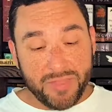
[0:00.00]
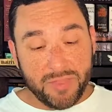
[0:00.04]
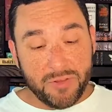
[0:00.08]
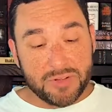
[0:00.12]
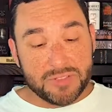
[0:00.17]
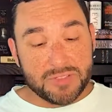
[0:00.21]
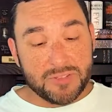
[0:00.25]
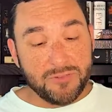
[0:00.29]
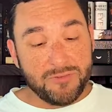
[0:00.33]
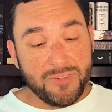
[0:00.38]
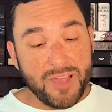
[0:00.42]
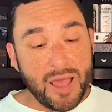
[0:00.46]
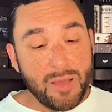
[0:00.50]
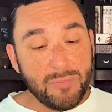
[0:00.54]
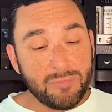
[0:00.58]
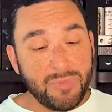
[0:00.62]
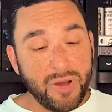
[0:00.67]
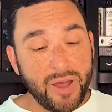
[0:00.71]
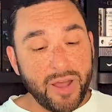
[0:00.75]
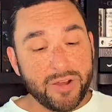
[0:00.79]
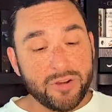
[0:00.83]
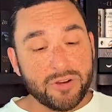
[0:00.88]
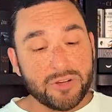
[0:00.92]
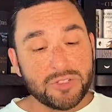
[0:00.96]
there's a
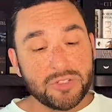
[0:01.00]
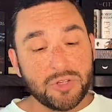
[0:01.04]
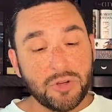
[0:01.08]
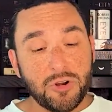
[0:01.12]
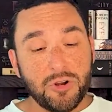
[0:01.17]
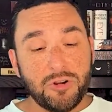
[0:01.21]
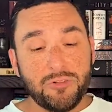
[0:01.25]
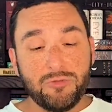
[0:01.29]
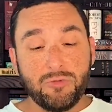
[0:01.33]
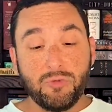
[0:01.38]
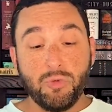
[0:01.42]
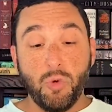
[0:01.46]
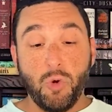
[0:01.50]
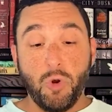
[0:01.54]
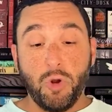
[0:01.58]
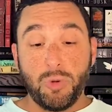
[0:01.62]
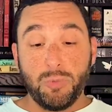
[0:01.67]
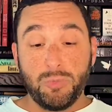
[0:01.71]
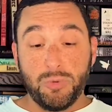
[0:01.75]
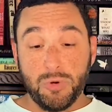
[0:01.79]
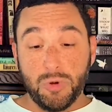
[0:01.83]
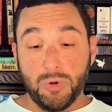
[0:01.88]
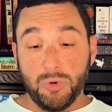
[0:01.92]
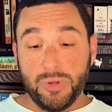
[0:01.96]
vampire turf war
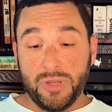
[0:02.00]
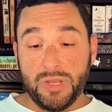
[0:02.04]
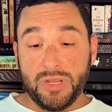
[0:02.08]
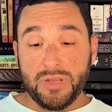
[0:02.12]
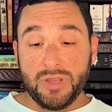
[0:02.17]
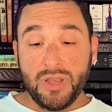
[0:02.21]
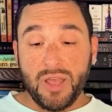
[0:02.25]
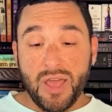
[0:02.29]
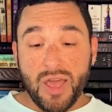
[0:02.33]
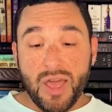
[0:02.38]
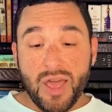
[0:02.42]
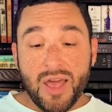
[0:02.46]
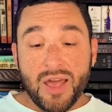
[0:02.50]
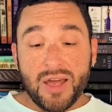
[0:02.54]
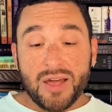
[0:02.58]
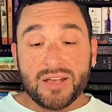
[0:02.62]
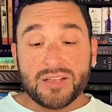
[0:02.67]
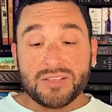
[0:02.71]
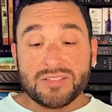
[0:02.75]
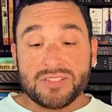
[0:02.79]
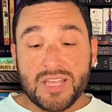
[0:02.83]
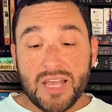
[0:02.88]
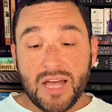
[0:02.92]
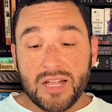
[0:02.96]
brewing, a
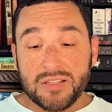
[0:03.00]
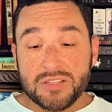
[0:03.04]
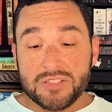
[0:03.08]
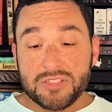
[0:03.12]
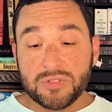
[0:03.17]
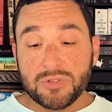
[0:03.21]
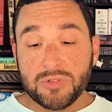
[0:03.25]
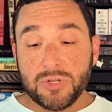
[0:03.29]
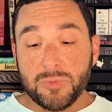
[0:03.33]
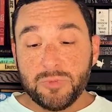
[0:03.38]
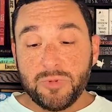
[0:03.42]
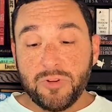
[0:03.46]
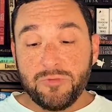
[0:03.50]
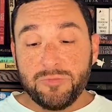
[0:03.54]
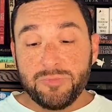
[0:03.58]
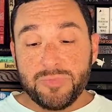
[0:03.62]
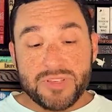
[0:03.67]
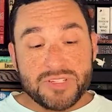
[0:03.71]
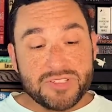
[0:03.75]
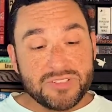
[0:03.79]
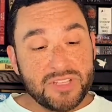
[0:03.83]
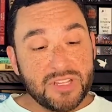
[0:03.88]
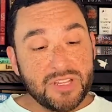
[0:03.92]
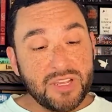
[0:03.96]
zealous group of
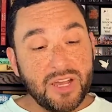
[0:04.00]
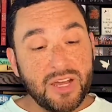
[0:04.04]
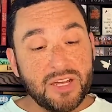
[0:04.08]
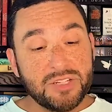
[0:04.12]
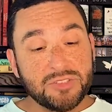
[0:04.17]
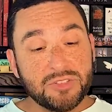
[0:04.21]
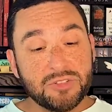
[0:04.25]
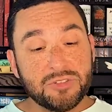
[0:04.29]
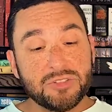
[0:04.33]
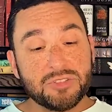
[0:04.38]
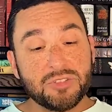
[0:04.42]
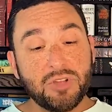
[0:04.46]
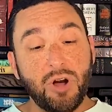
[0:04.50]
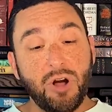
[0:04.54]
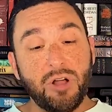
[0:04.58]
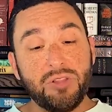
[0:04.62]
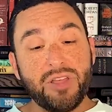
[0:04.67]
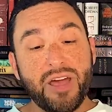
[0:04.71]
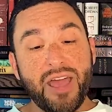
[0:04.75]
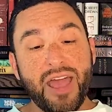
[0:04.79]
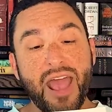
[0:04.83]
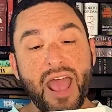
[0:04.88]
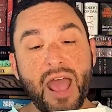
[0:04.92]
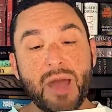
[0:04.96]
mystic hunters called
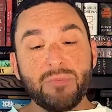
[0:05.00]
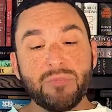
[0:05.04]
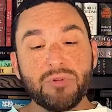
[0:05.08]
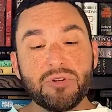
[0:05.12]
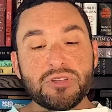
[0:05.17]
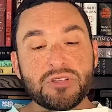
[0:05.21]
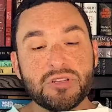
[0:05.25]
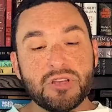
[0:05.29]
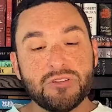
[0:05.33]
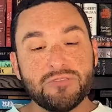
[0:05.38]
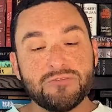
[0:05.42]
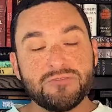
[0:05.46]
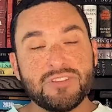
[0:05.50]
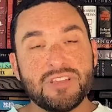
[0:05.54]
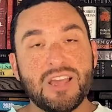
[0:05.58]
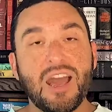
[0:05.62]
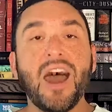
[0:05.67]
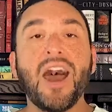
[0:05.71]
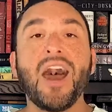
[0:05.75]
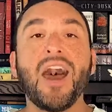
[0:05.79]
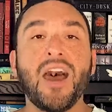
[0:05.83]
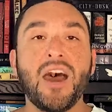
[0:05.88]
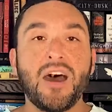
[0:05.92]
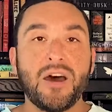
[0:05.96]
the Hammers of
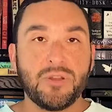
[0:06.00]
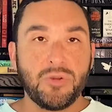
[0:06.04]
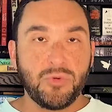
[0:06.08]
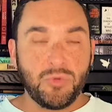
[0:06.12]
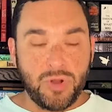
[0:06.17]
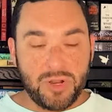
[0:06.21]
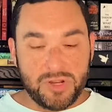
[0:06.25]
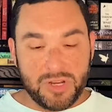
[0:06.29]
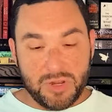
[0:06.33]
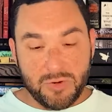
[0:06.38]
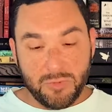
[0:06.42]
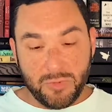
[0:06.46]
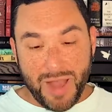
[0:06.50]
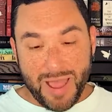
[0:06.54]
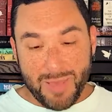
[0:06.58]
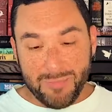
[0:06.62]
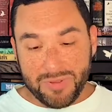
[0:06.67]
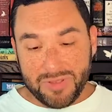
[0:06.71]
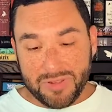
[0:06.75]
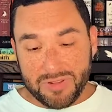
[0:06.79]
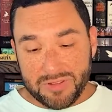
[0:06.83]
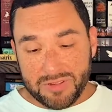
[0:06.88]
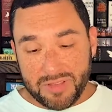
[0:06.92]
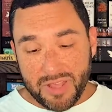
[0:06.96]
God running
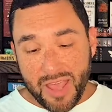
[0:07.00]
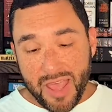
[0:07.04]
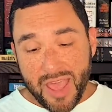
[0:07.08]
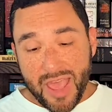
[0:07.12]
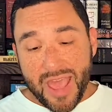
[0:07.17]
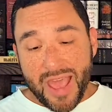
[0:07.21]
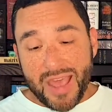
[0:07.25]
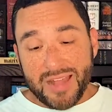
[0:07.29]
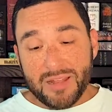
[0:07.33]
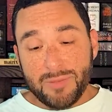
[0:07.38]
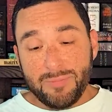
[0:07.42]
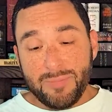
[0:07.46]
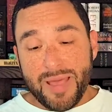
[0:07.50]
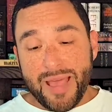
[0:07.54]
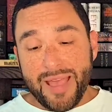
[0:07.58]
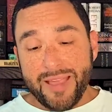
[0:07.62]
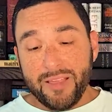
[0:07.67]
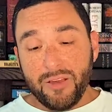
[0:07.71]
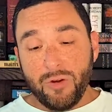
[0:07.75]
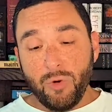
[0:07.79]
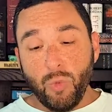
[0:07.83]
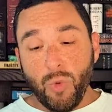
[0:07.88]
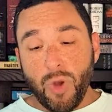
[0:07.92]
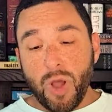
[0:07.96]
rampant, and a pack
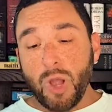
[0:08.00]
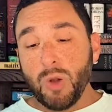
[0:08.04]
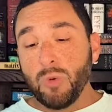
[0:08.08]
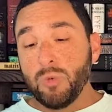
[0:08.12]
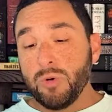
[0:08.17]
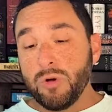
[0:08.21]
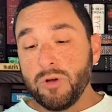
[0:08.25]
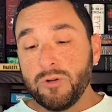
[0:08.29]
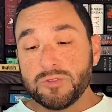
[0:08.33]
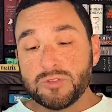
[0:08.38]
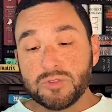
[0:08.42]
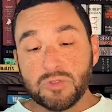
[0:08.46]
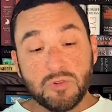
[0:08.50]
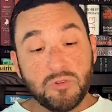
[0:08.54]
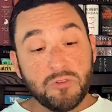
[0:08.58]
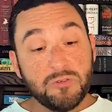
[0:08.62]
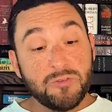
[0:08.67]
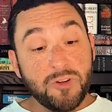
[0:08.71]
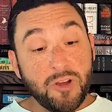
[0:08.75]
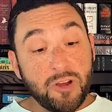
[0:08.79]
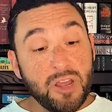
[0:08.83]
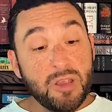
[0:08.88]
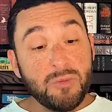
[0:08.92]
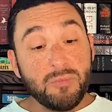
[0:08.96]
of werewolves who
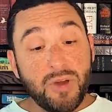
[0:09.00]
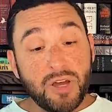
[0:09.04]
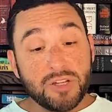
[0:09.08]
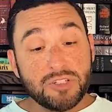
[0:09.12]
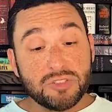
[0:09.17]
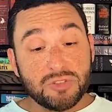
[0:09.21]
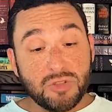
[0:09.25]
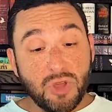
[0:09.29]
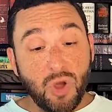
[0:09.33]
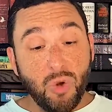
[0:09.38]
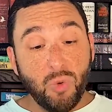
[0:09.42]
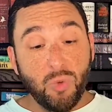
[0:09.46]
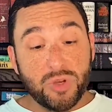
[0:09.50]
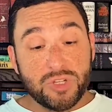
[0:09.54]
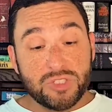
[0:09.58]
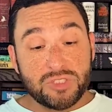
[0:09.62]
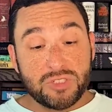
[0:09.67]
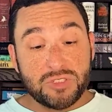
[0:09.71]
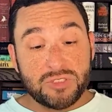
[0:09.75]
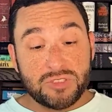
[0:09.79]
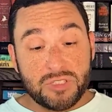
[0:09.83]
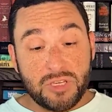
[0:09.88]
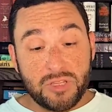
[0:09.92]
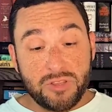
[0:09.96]
very much don't wish
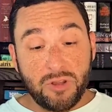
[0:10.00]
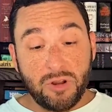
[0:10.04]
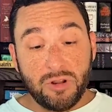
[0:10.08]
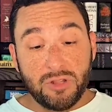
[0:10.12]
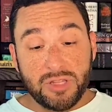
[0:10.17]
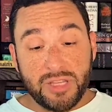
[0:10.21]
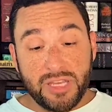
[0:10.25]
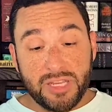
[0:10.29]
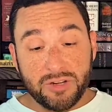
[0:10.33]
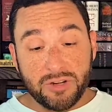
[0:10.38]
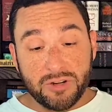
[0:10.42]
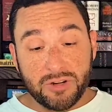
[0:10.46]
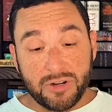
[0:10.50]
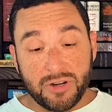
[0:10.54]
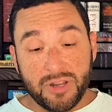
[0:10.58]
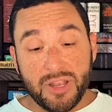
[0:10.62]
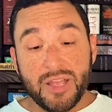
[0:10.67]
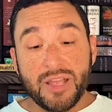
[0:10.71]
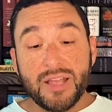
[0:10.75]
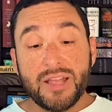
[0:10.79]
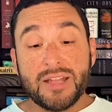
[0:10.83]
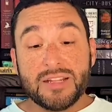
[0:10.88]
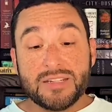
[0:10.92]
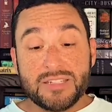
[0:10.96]
to see their leader
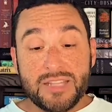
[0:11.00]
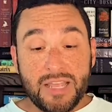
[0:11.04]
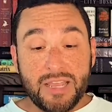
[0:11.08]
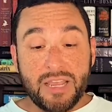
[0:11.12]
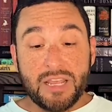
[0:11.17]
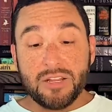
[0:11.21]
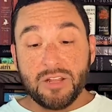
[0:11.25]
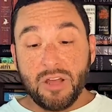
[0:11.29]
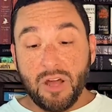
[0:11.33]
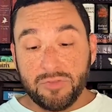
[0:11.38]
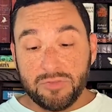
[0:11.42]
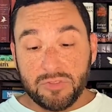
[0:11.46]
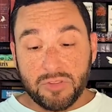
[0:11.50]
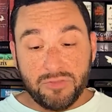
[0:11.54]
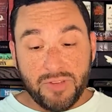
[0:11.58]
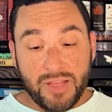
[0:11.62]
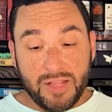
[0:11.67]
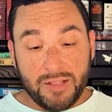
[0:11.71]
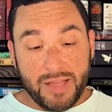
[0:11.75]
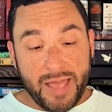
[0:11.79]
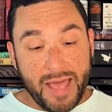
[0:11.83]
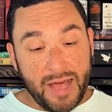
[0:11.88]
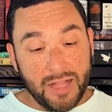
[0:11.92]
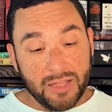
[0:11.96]
taken off to
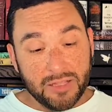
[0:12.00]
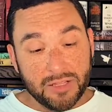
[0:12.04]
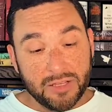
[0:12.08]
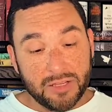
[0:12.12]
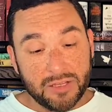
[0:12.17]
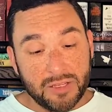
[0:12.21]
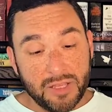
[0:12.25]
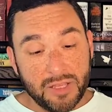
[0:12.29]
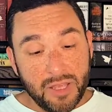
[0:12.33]
Valhalla.